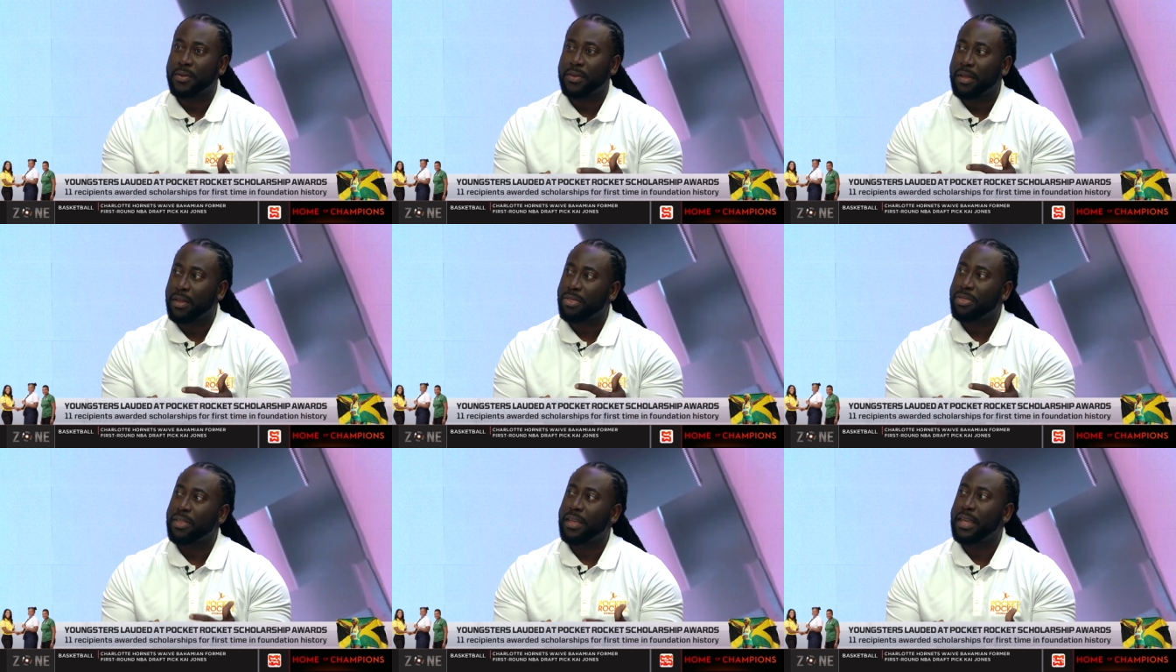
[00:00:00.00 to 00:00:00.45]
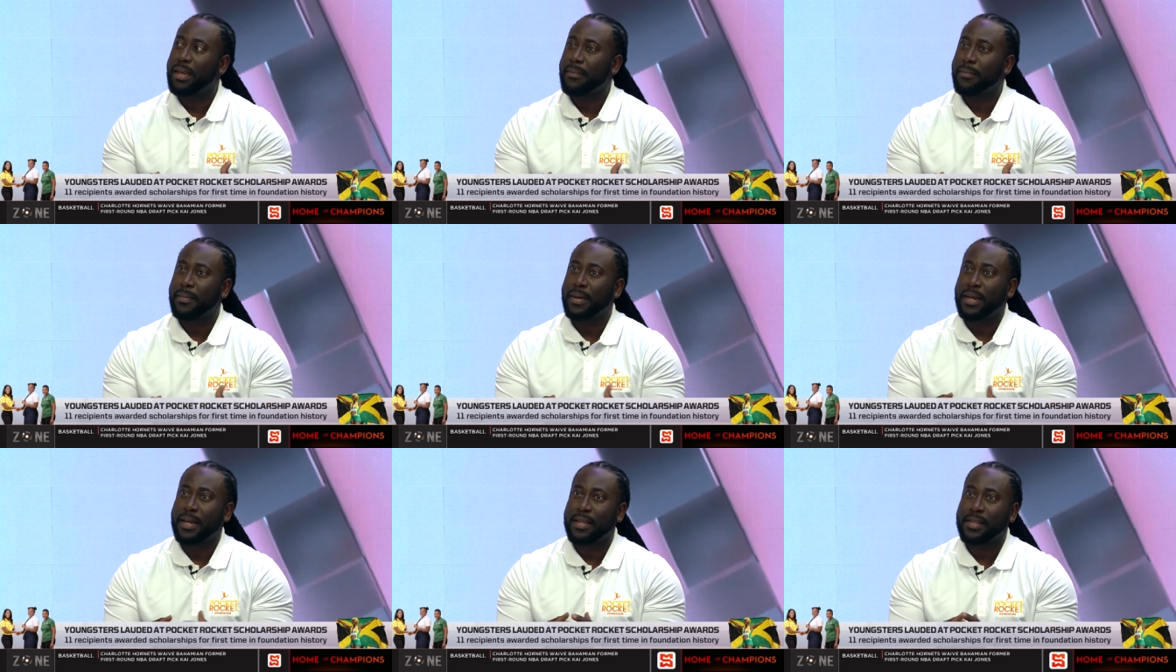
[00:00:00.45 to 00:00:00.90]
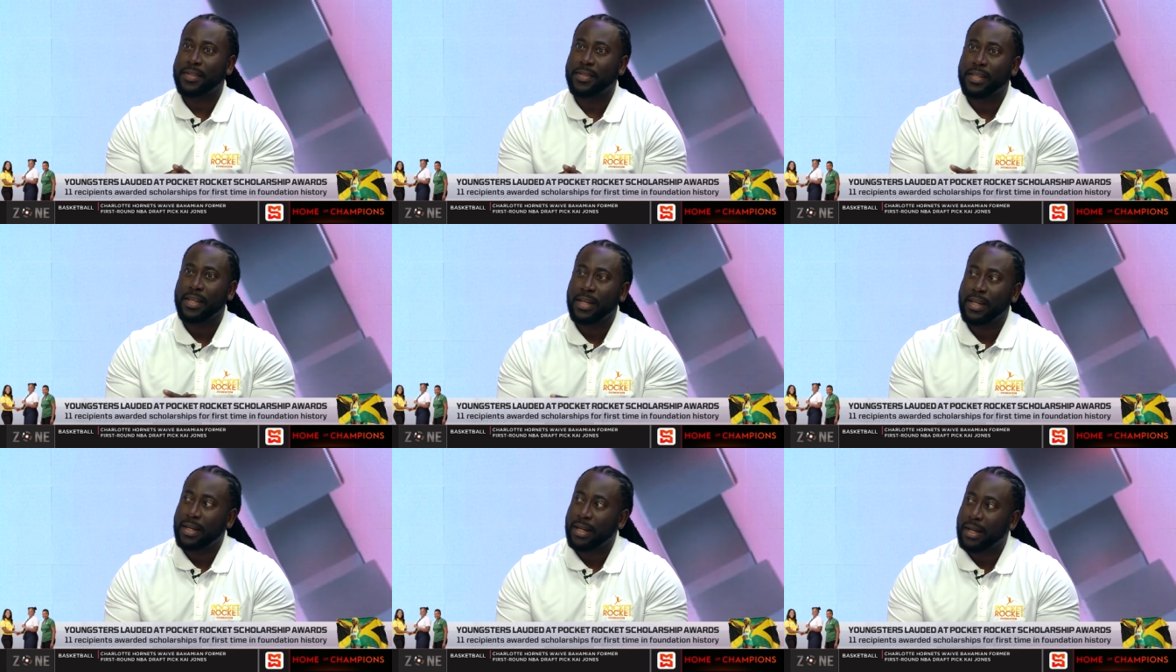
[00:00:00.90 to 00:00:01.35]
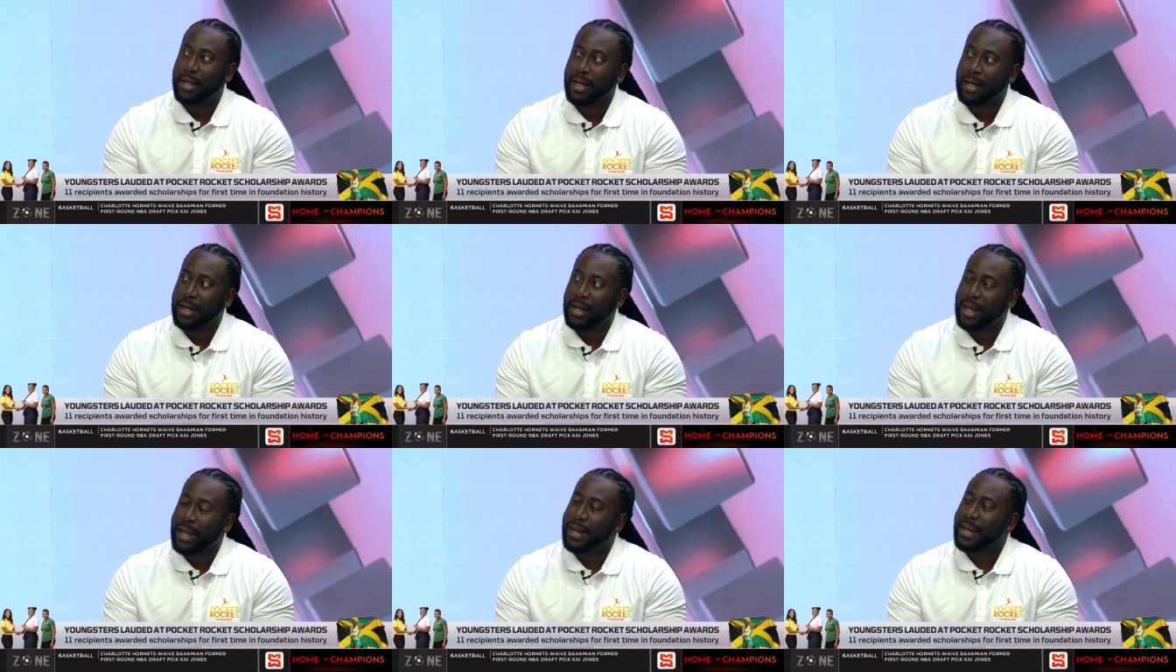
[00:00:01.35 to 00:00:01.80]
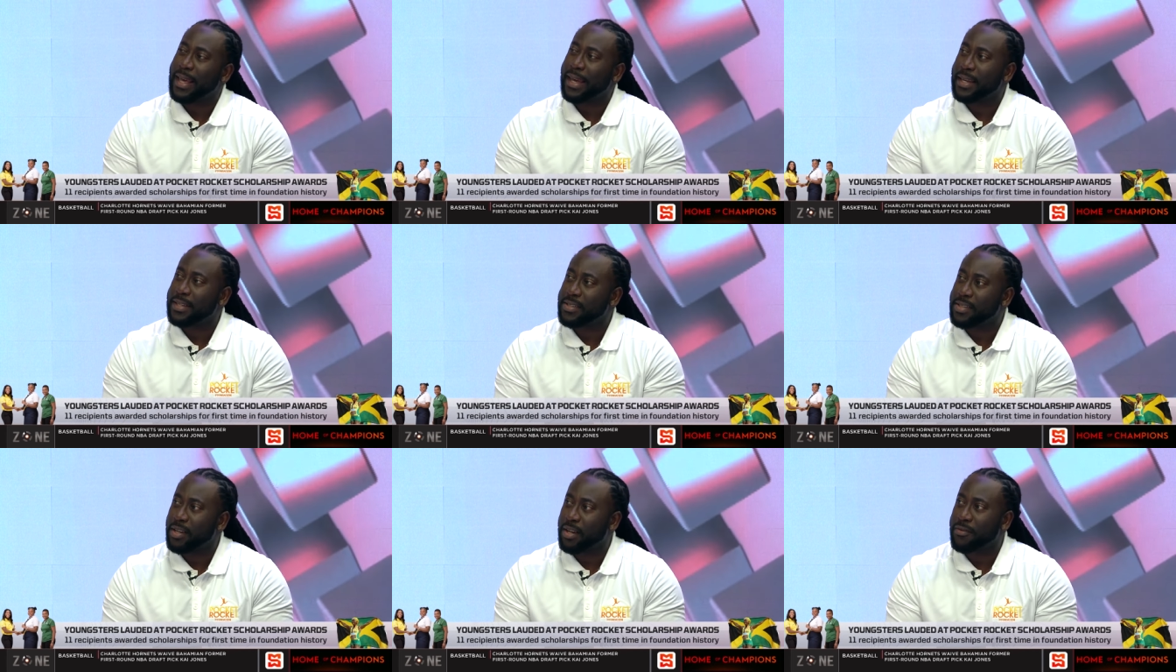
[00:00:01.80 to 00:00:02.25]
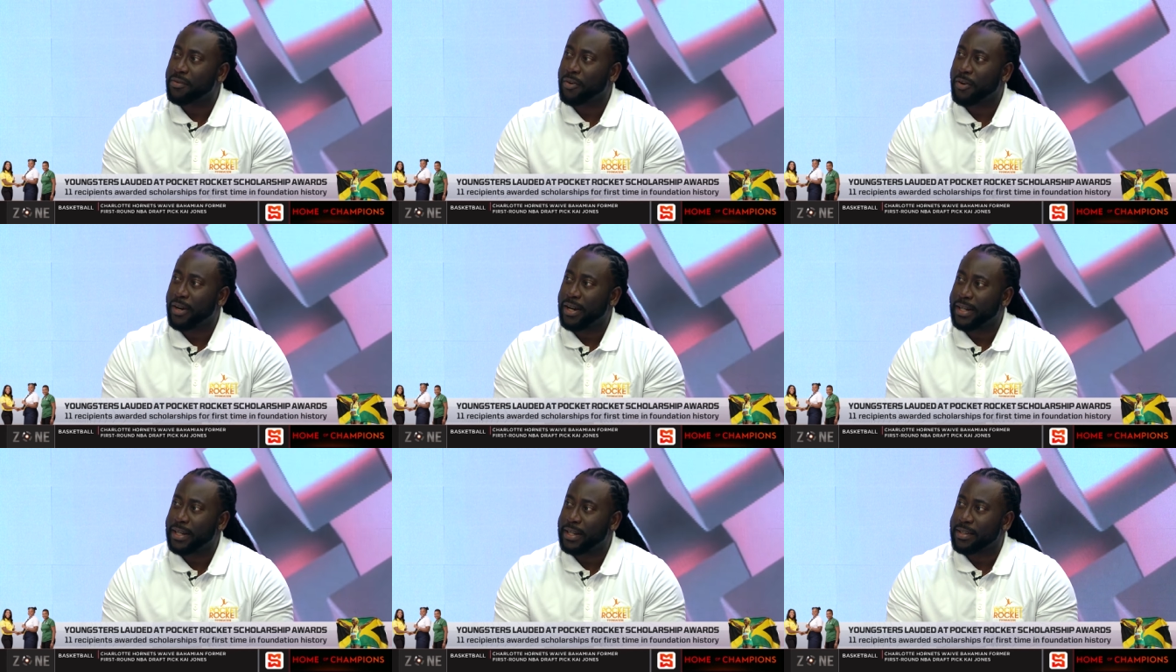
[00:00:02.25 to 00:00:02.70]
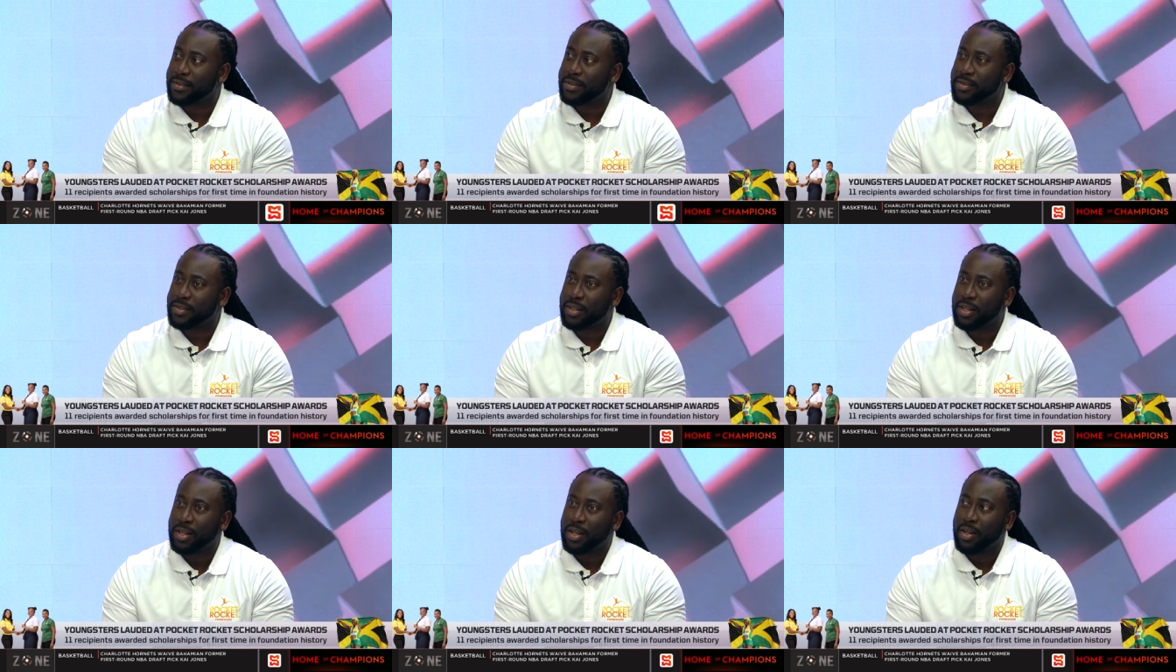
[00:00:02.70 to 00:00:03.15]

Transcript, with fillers: The theme is uh, a legacy of greatness,